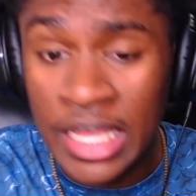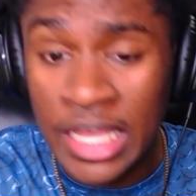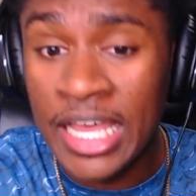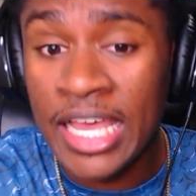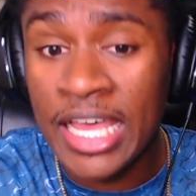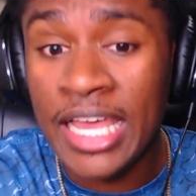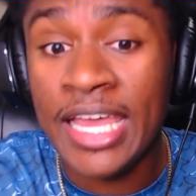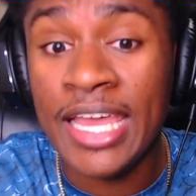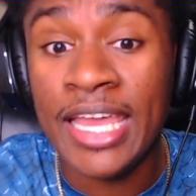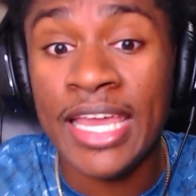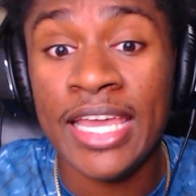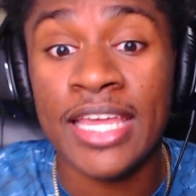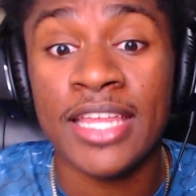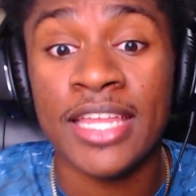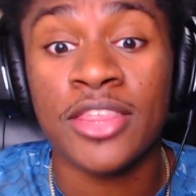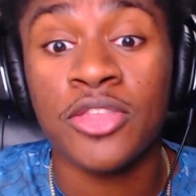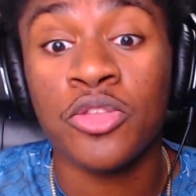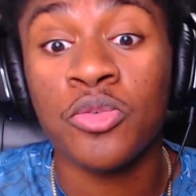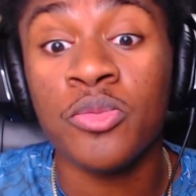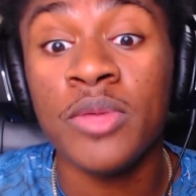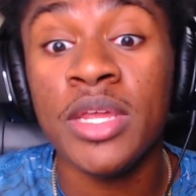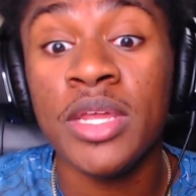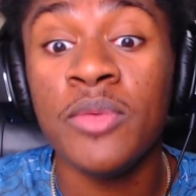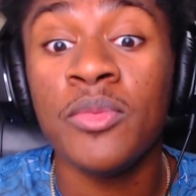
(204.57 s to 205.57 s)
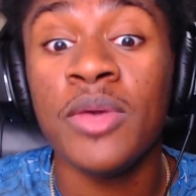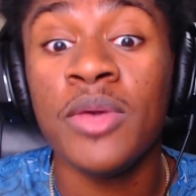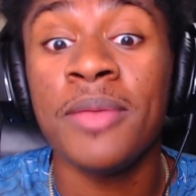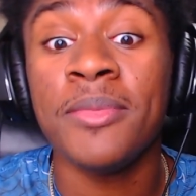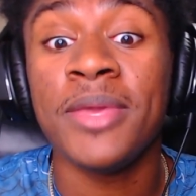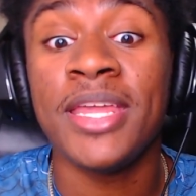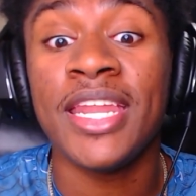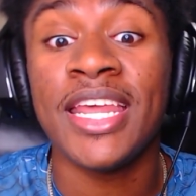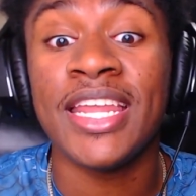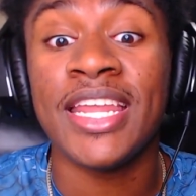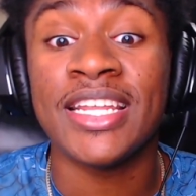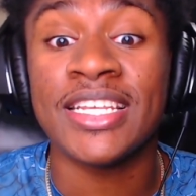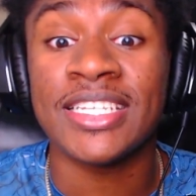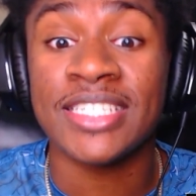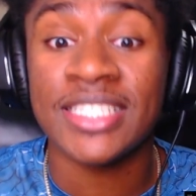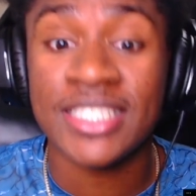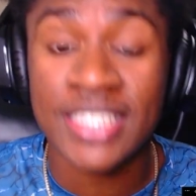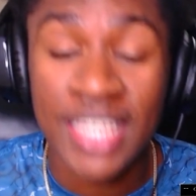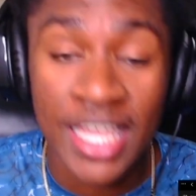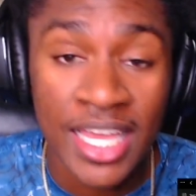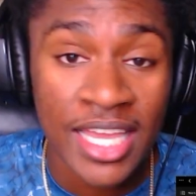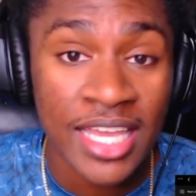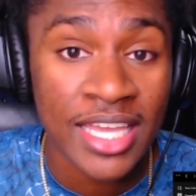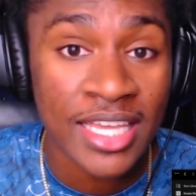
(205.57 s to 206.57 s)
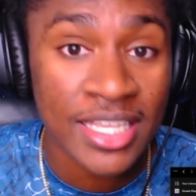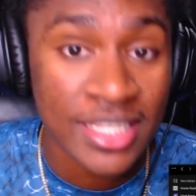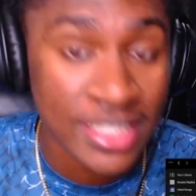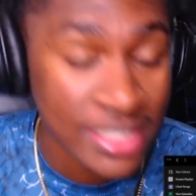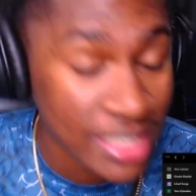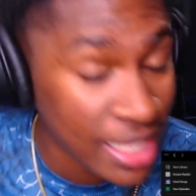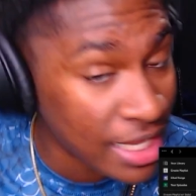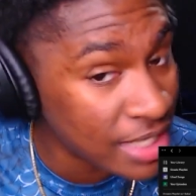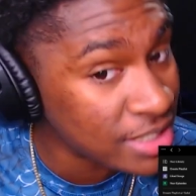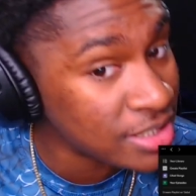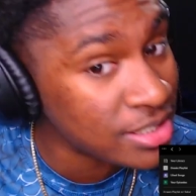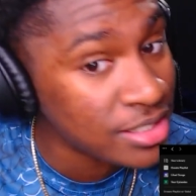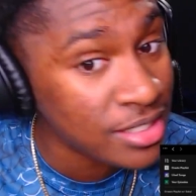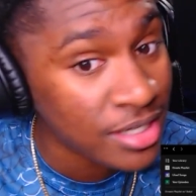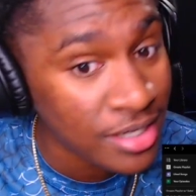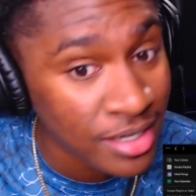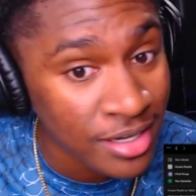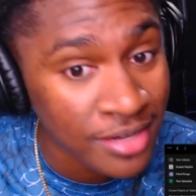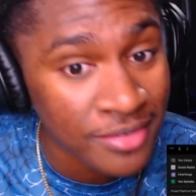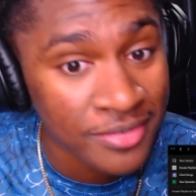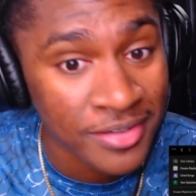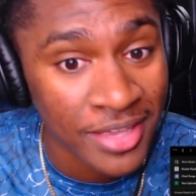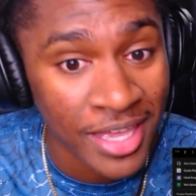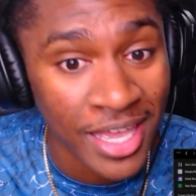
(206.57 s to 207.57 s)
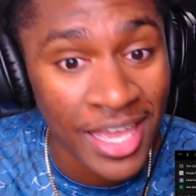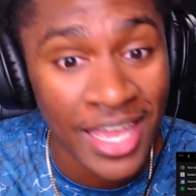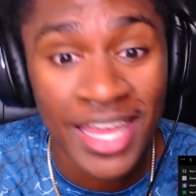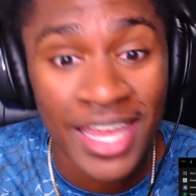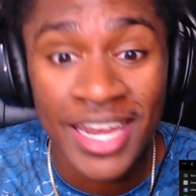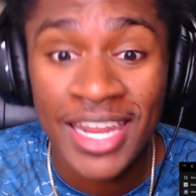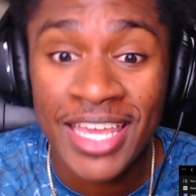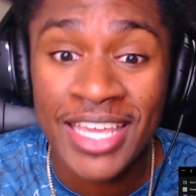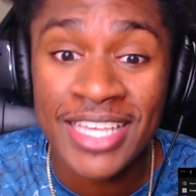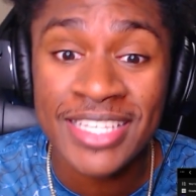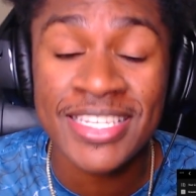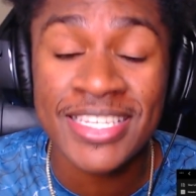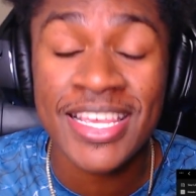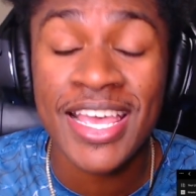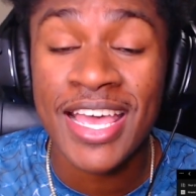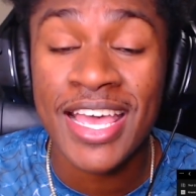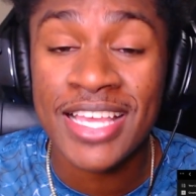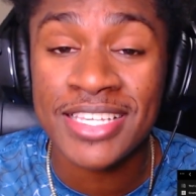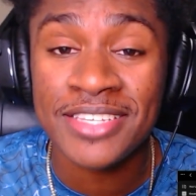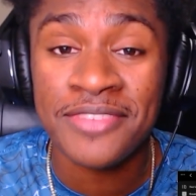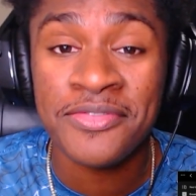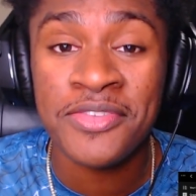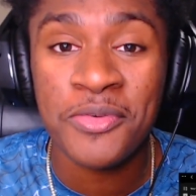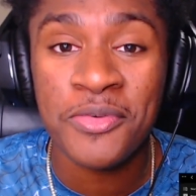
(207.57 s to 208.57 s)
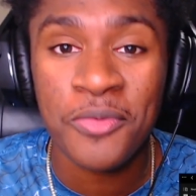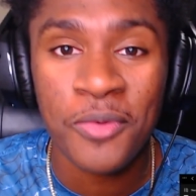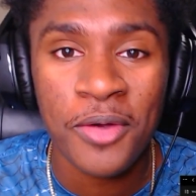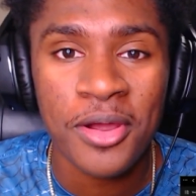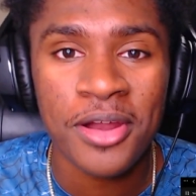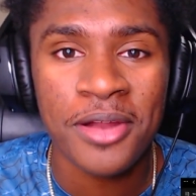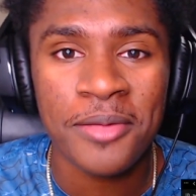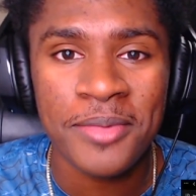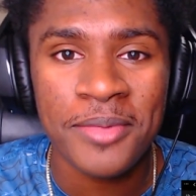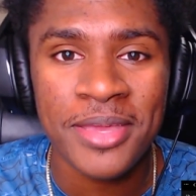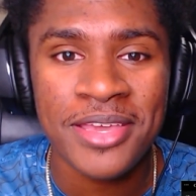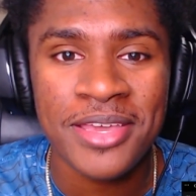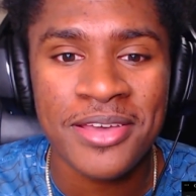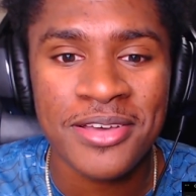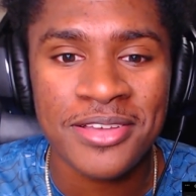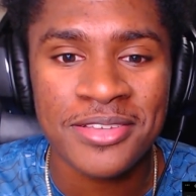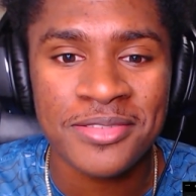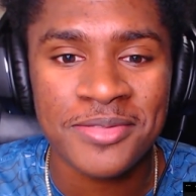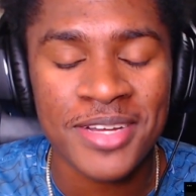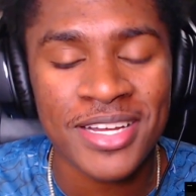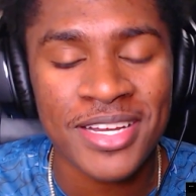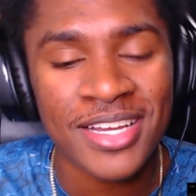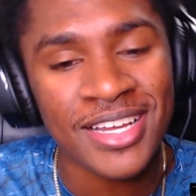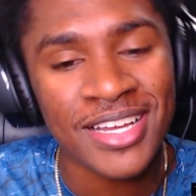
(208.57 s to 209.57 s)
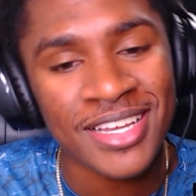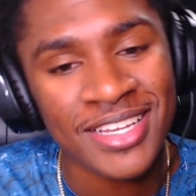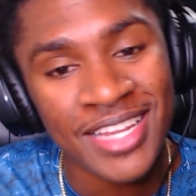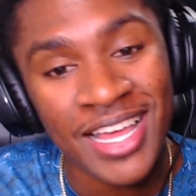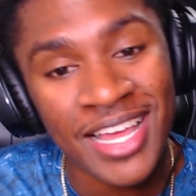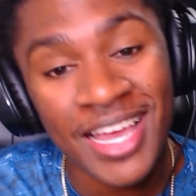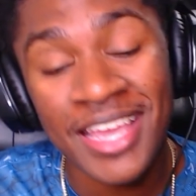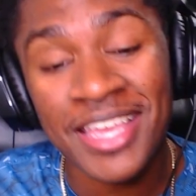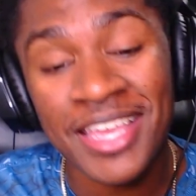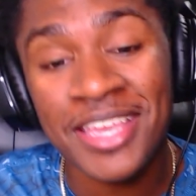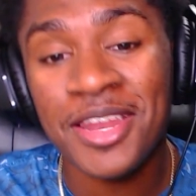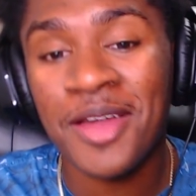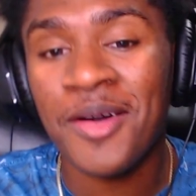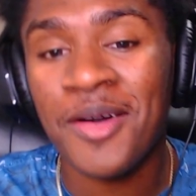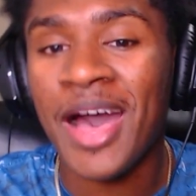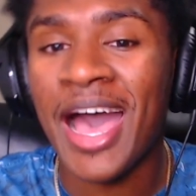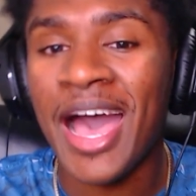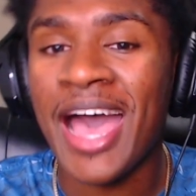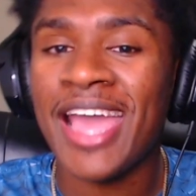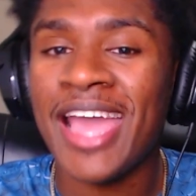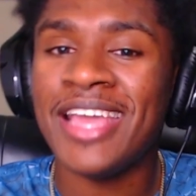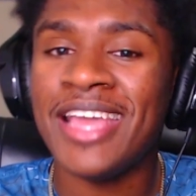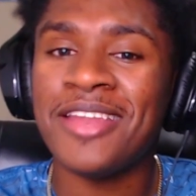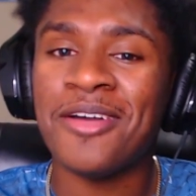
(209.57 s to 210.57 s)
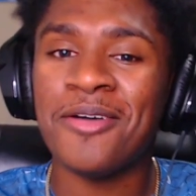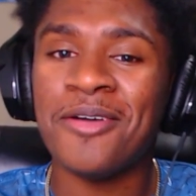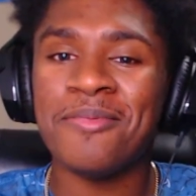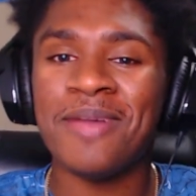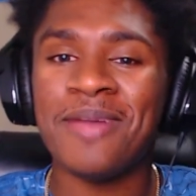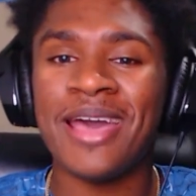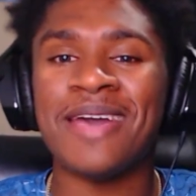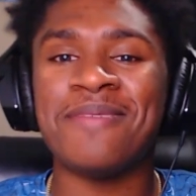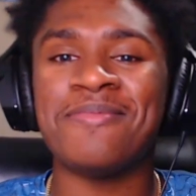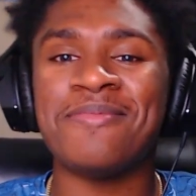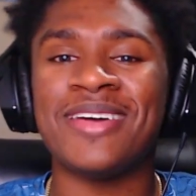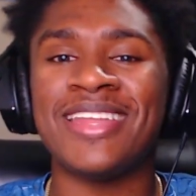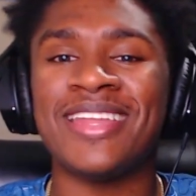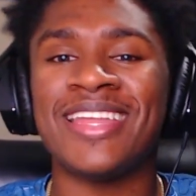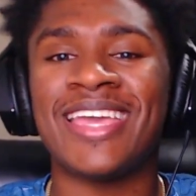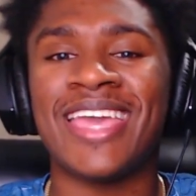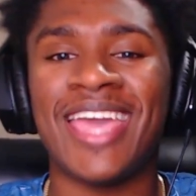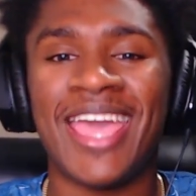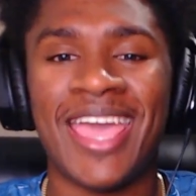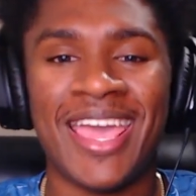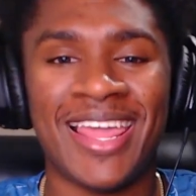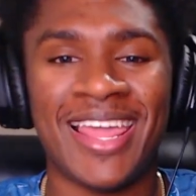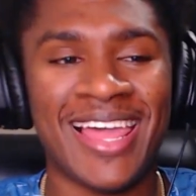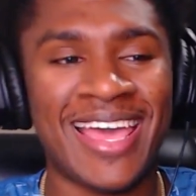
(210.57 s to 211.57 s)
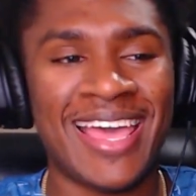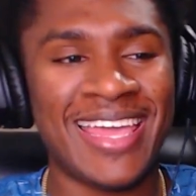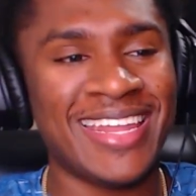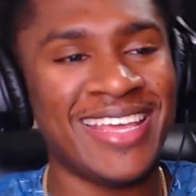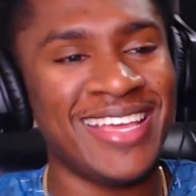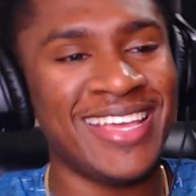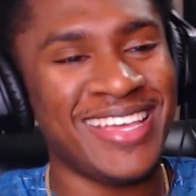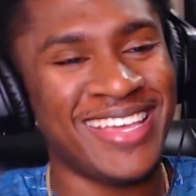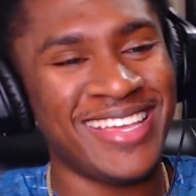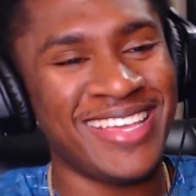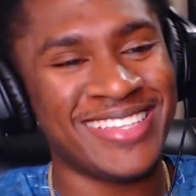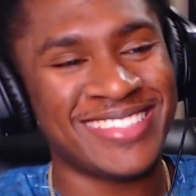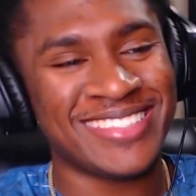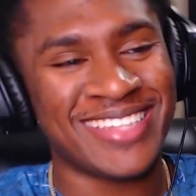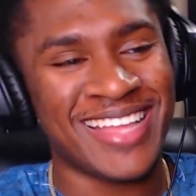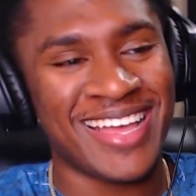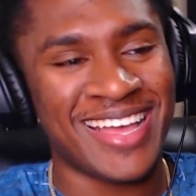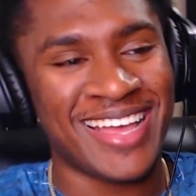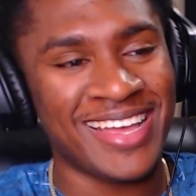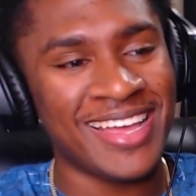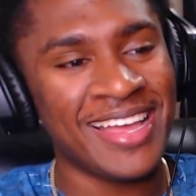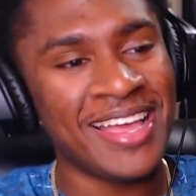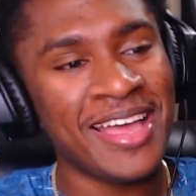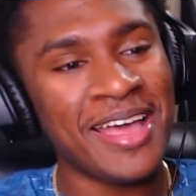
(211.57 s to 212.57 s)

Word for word: Hitting 3 women at the same, that's tough, gang. And then he says if he were the Migos, bro. That, you know, I ain't know Bad Bunny came like this, nah.